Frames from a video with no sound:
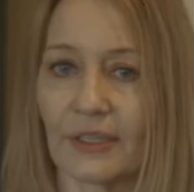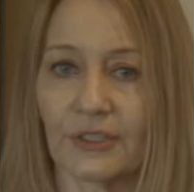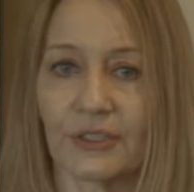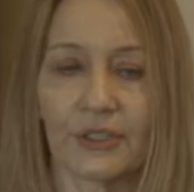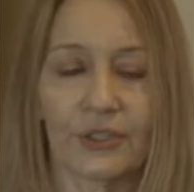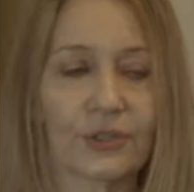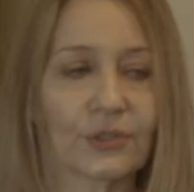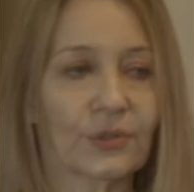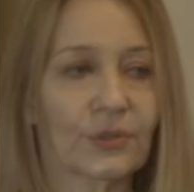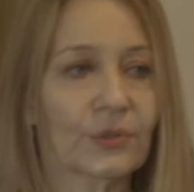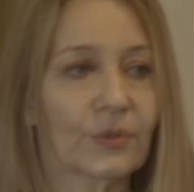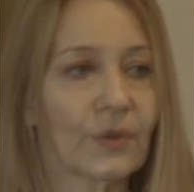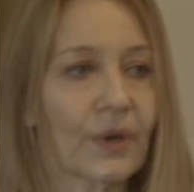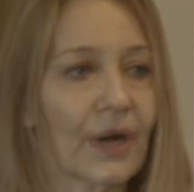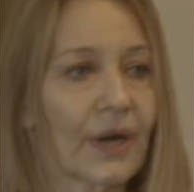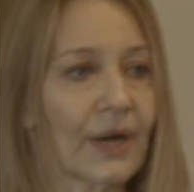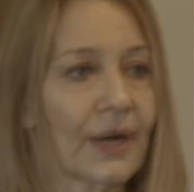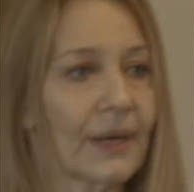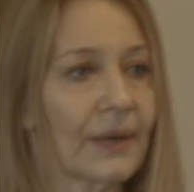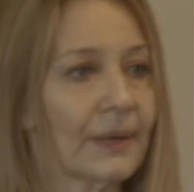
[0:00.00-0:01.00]
you
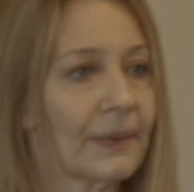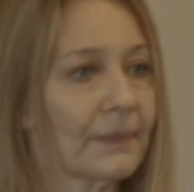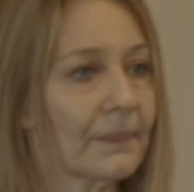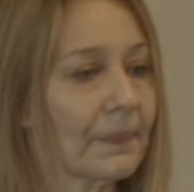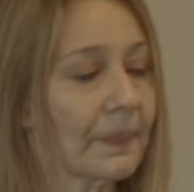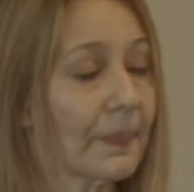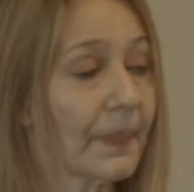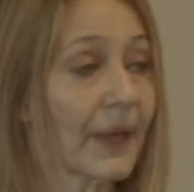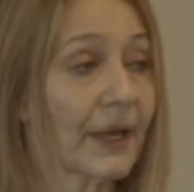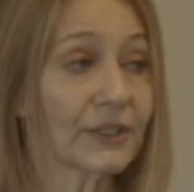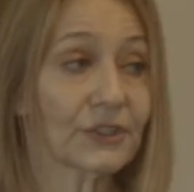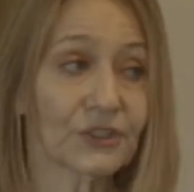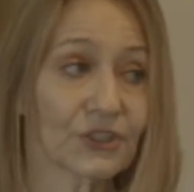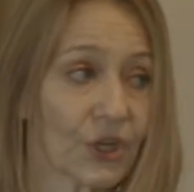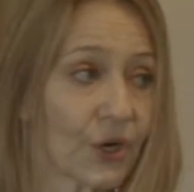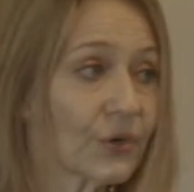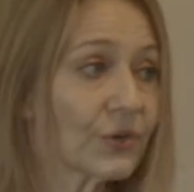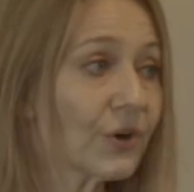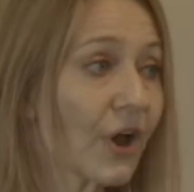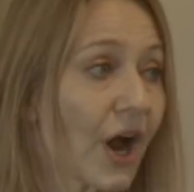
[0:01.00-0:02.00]

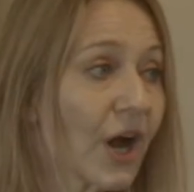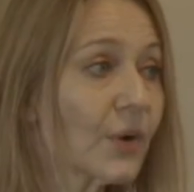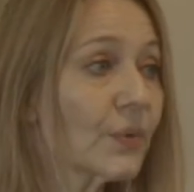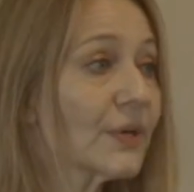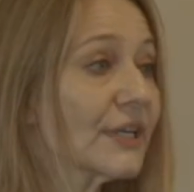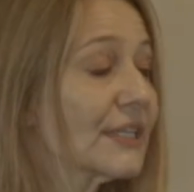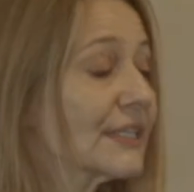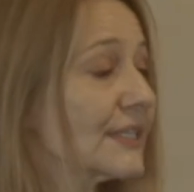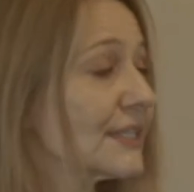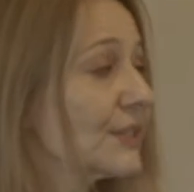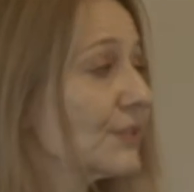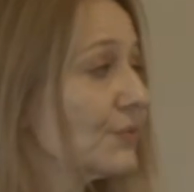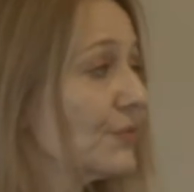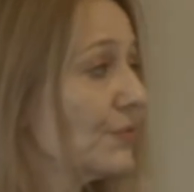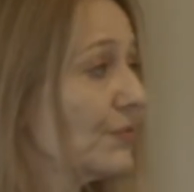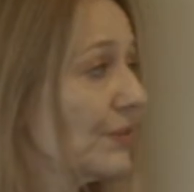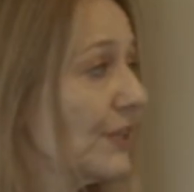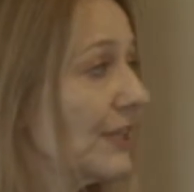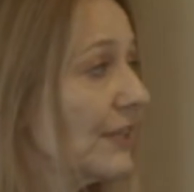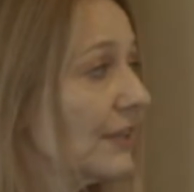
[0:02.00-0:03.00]
don't always
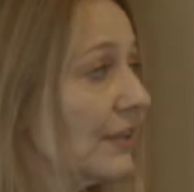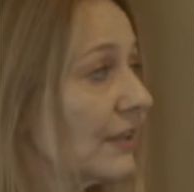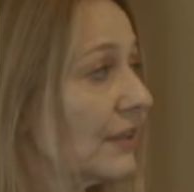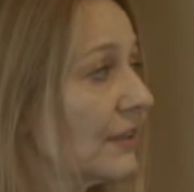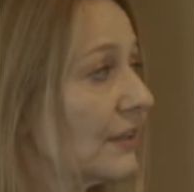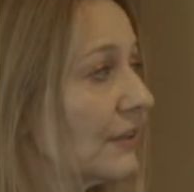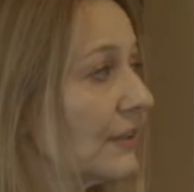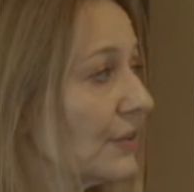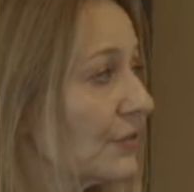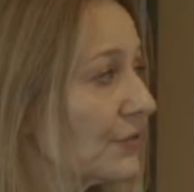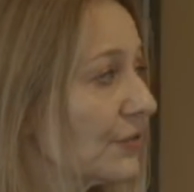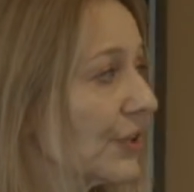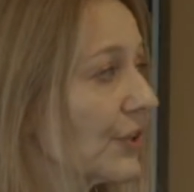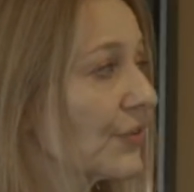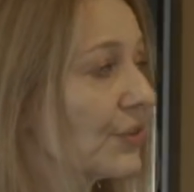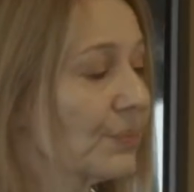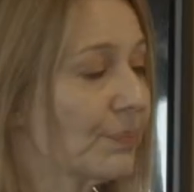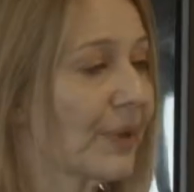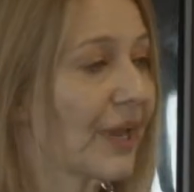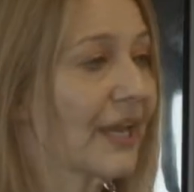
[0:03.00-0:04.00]
feel
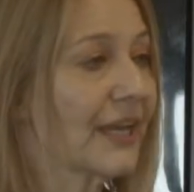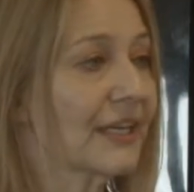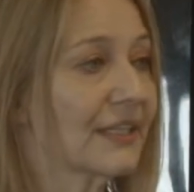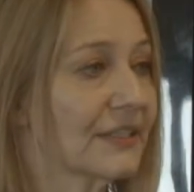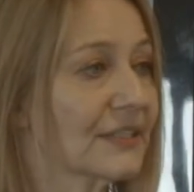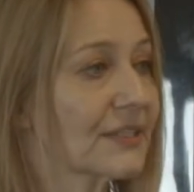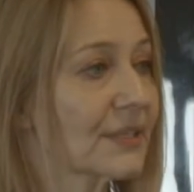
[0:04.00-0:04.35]
the pain.